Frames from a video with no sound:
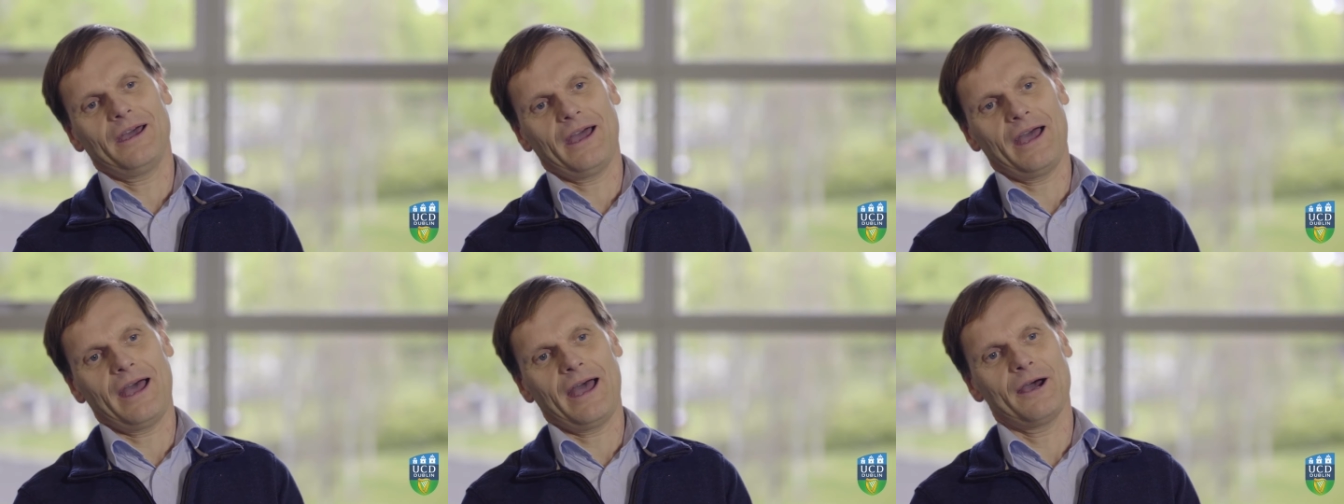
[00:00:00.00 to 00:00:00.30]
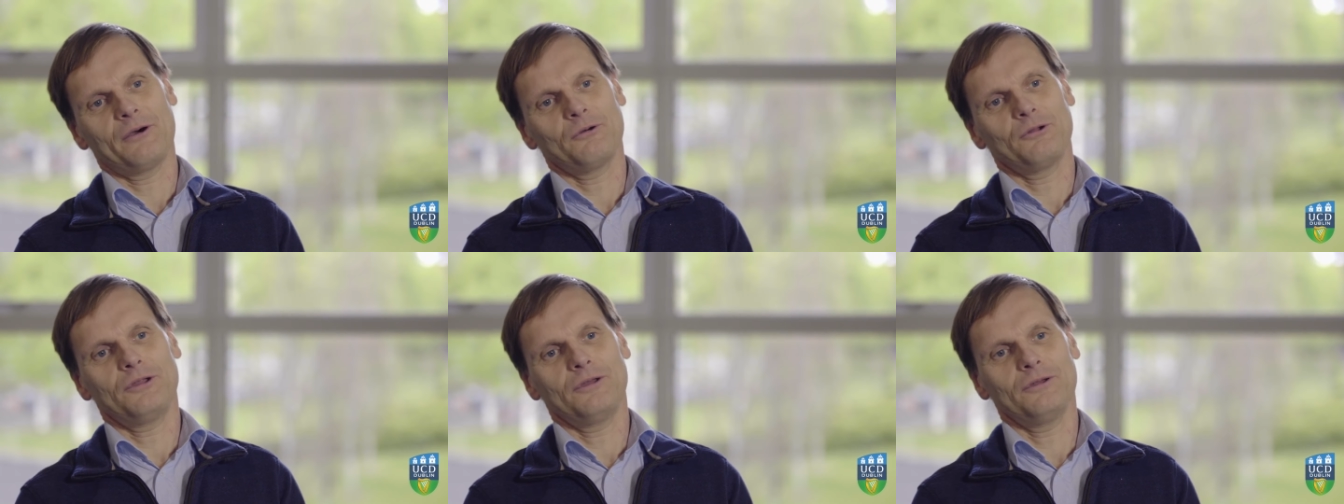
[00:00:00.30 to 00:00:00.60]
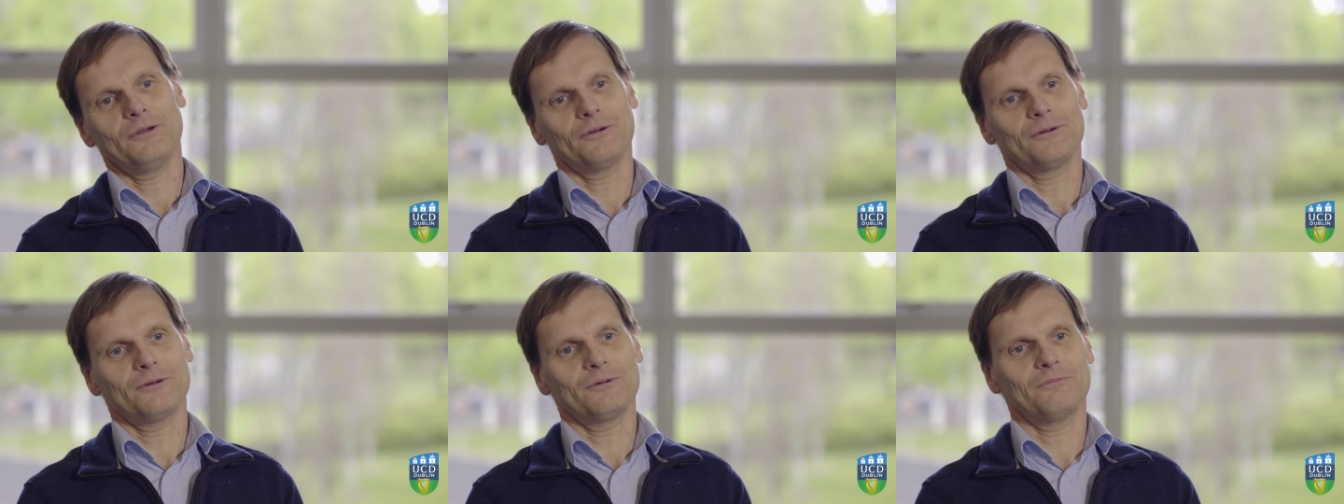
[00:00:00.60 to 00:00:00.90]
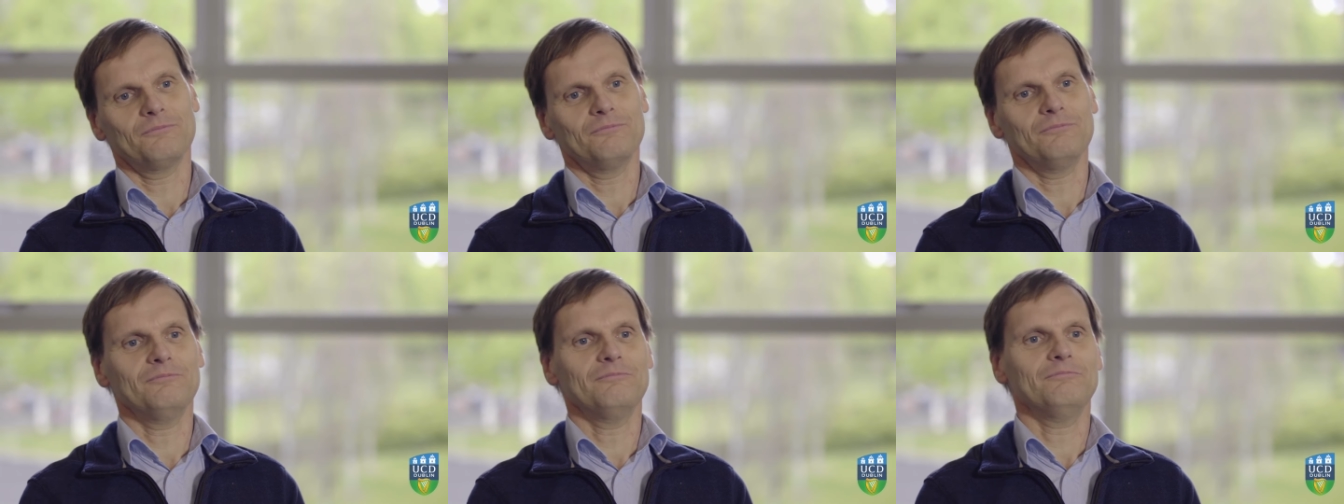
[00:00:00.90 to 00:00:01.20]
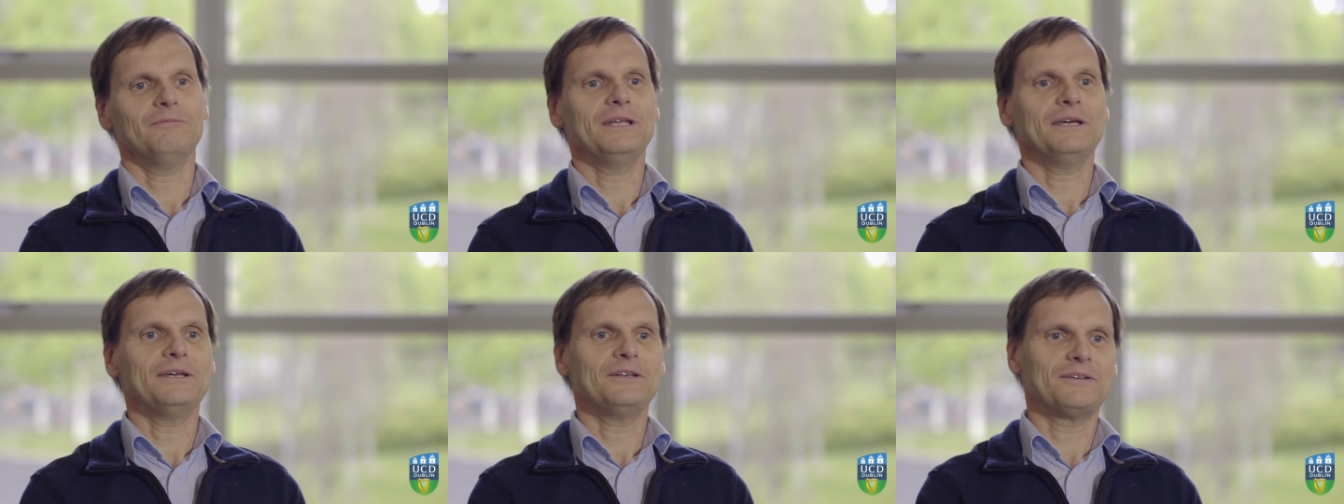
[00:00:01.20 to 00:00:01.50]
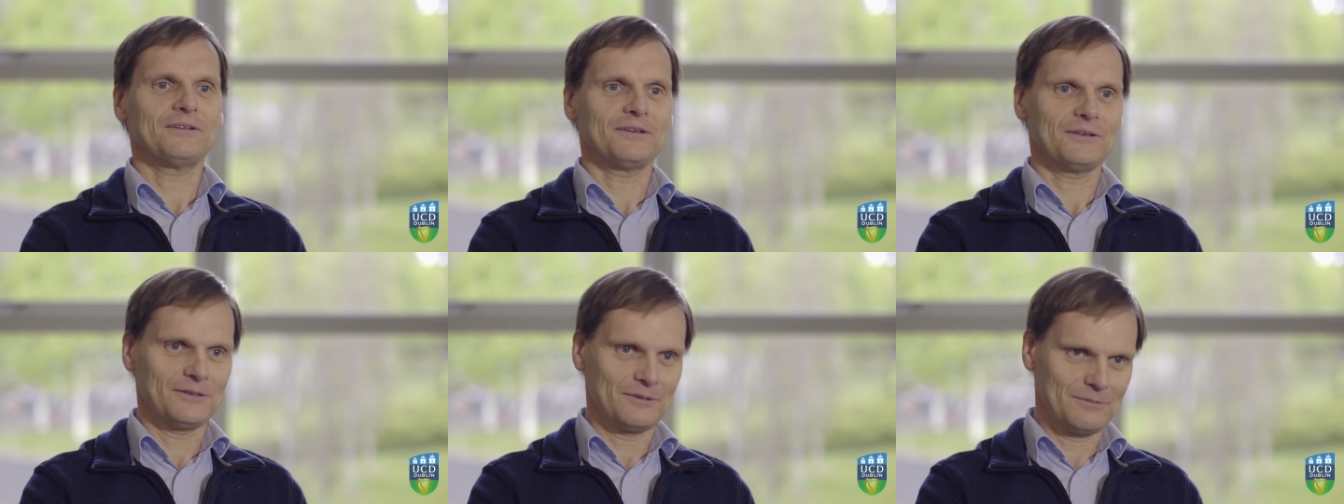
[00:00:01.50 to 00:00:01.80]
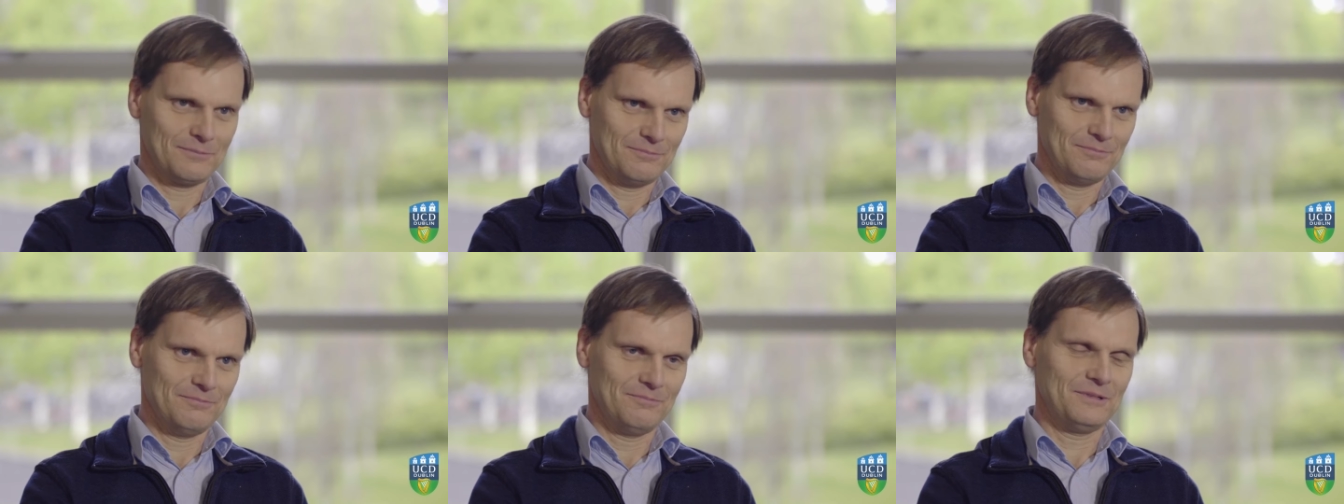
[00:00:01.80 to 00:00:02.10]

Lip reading: how do you lead to